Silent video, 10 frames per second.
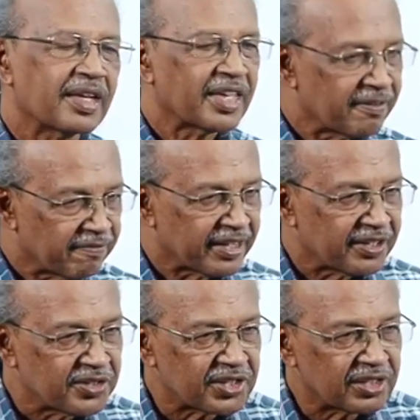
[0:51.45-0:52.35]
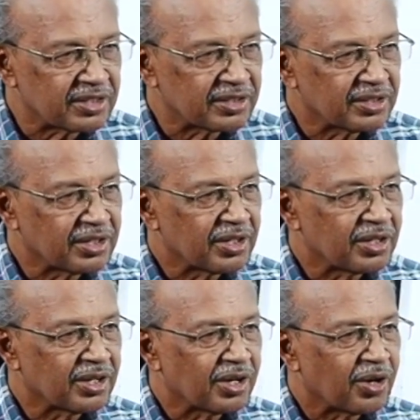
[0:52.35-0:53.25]
event
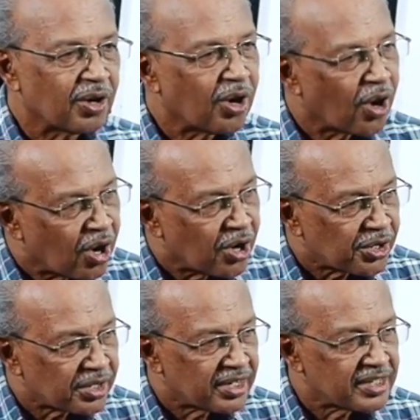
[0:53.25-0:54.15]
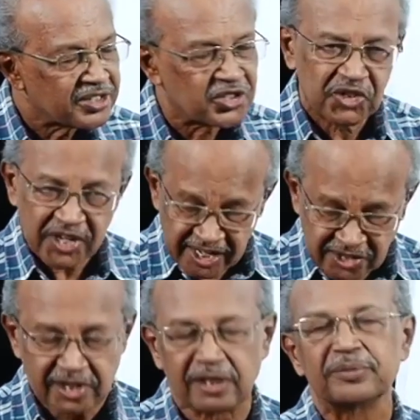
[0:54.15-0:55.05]
or state.